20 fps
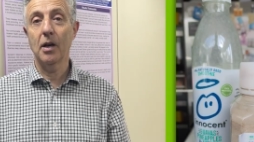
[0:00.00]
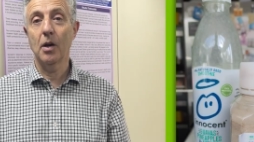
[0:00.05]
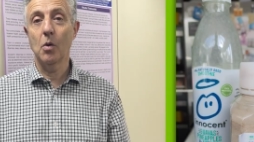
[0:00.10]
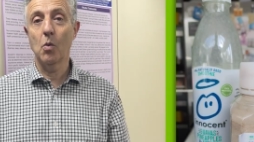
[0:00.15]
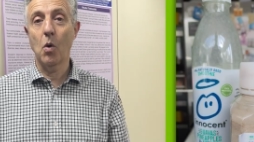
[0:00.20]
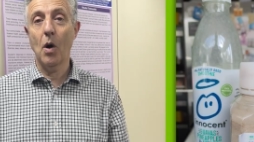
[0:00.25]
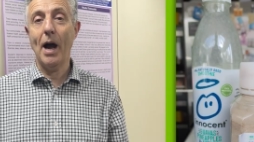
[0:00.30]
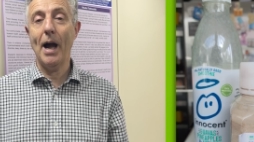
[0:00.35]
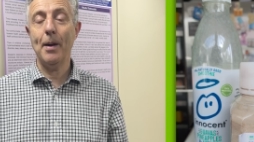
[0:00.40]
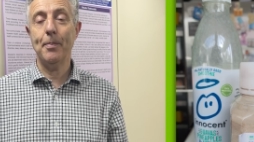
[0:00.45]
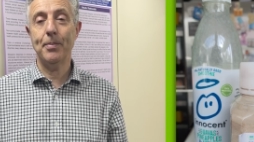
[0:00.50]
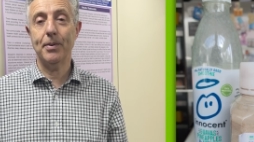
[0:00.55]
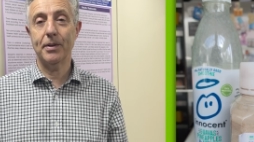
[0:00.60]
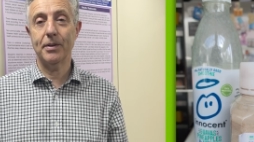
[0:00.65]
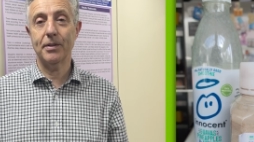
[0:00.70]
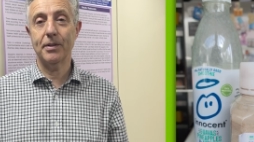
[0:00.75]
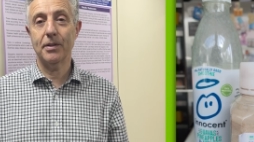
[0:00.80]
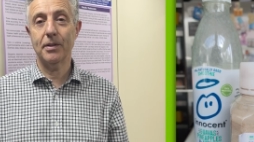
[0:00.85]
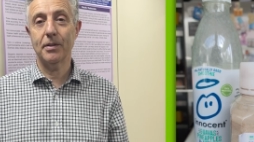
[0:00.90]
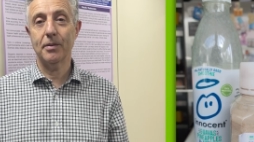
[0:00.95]
What
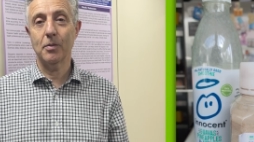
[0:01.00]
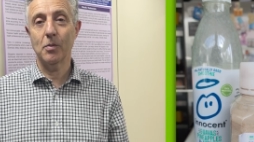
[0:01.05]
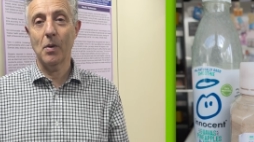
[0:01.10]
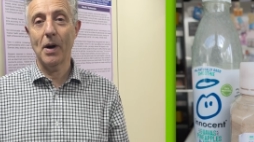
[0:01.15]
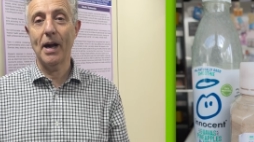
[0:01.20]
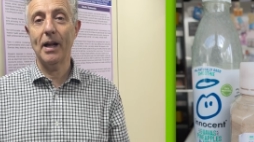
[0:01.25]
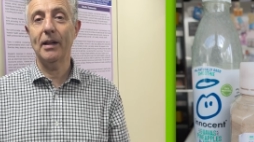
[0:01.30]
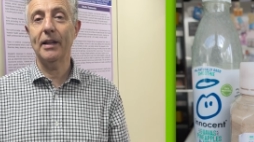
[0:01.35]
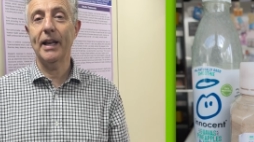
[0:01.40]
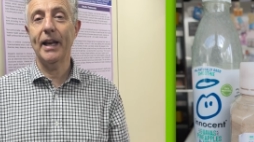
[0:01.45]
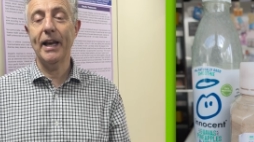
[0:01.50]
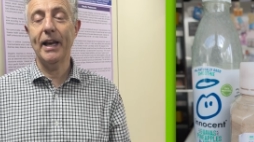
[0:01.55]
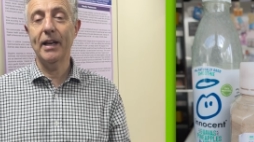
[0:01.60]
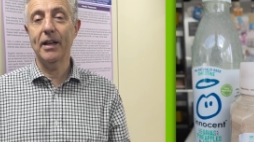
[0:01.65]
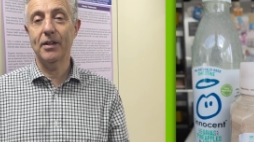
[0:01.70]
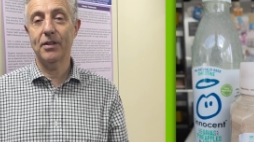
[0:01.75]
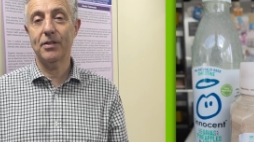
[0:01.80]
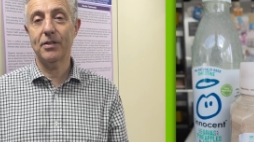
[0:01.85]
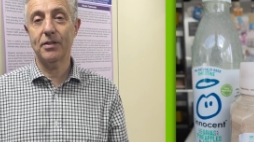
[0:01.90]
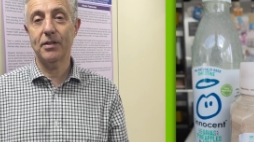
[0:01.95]
happened? Well, in
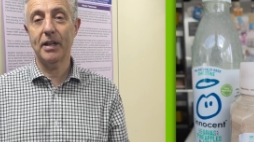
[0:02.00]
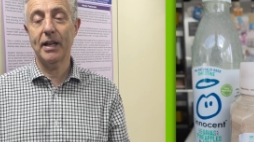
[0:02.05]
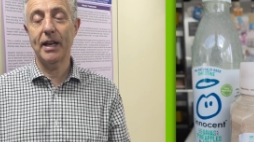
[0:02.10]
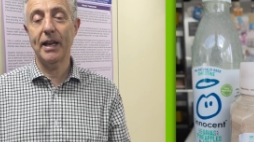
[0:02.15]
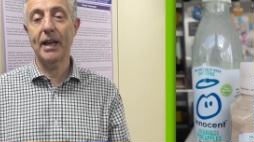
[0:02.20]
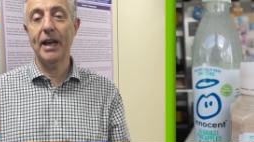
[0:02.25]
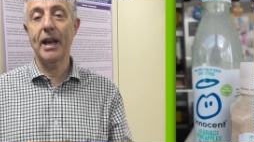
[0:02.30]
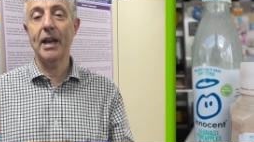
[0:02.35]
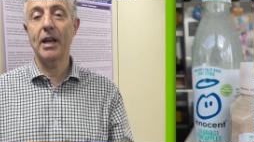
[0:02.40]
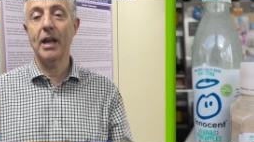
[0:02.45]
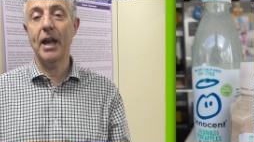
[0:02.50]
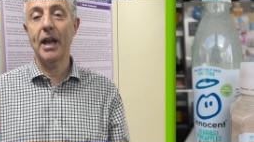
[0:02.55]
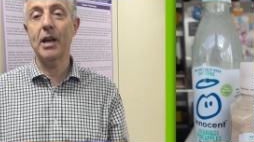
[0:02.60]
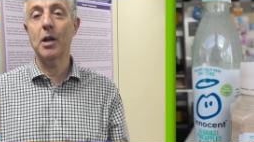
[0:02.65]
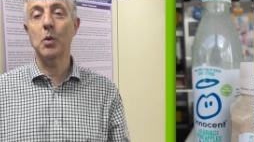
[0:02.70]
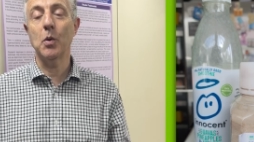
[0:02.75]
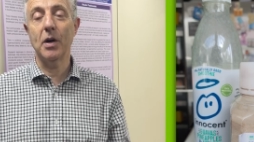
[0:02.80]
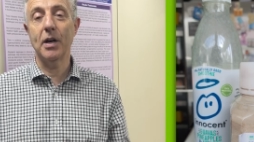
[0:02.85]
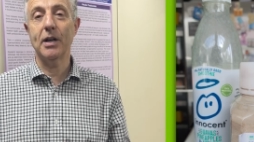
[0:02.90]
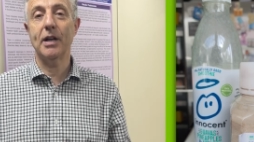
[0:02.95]
a
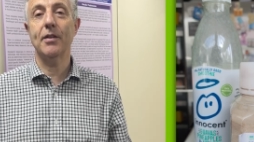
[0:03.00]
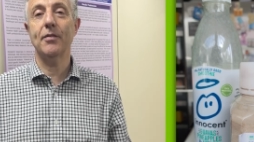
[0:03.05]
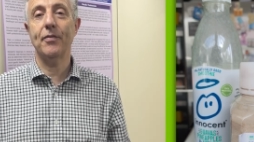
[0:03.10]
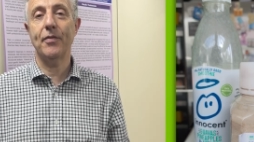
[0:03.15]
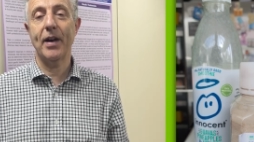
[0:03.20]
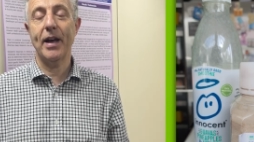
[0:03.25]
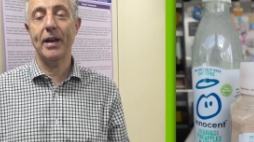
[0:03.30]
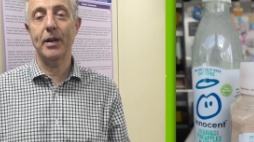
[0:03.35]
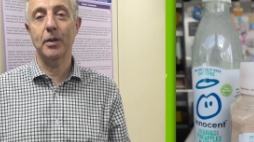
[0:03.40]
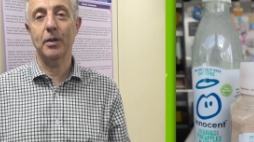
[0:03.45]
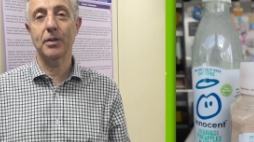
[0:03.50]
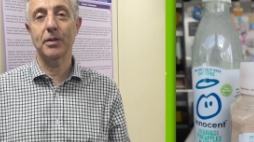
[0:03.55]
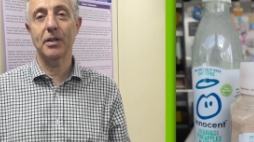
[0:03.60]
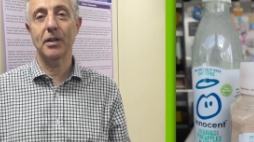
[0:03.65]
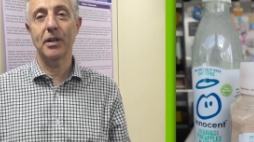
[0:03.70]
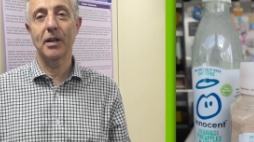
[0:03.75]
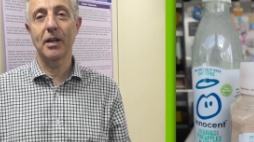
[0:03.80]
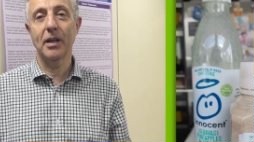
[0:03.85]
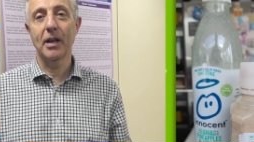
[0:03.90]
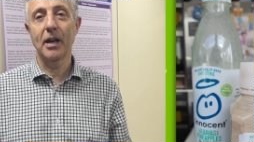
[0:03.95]
word, it failed.
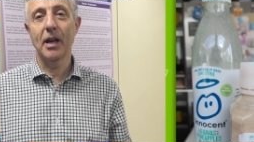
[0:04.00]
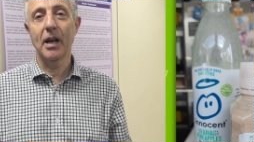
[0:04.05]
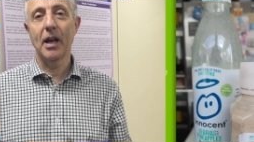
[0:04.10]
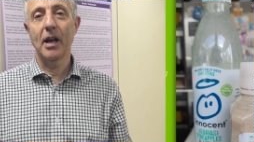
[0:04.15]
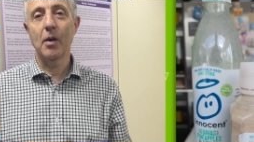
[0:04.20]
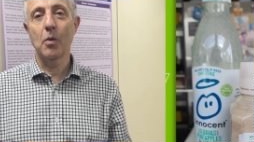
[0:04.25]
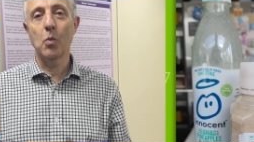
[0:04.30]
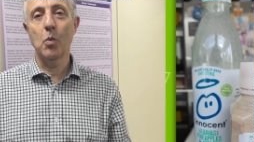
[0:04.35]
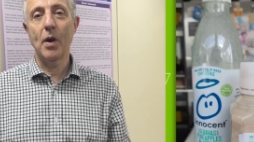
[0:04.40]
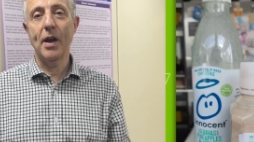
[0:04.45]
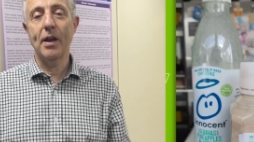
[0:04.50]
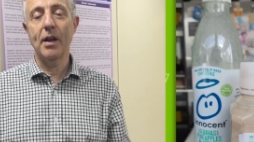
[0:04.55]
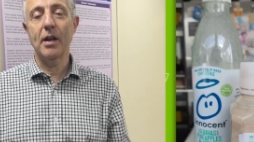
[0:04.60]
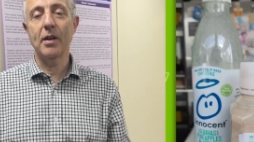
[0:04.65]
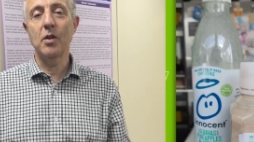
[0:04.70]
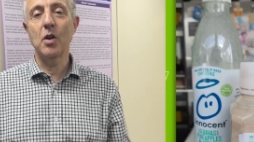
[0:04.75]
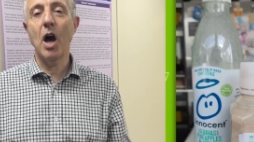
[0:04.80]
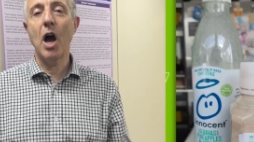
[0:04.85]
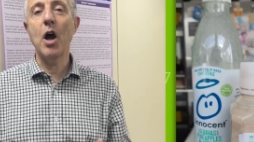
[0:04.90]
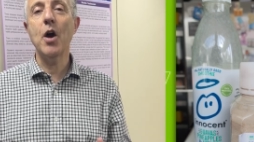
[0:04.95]

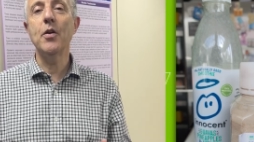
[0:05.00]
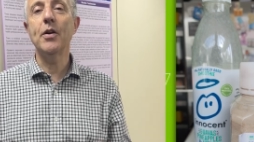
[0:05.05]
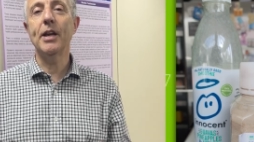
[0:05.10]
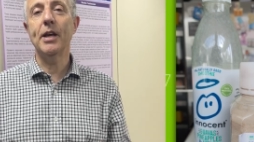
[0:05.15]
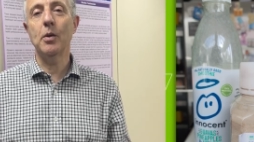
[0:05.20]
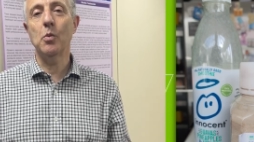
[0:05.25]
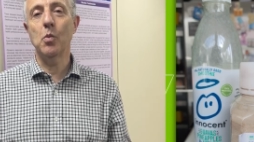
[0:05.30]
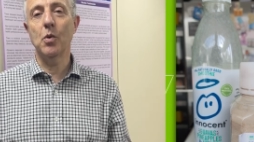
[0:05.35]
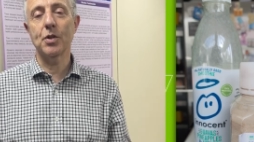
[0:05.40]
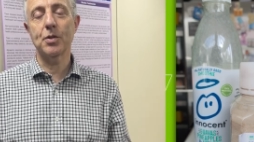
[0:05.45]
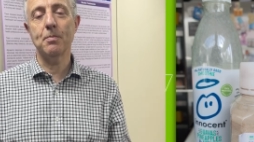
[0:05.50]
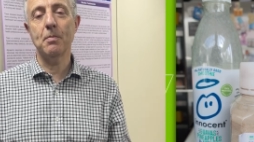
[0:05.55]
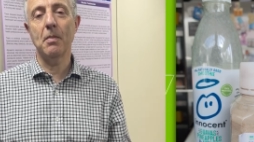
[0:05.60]
Not only was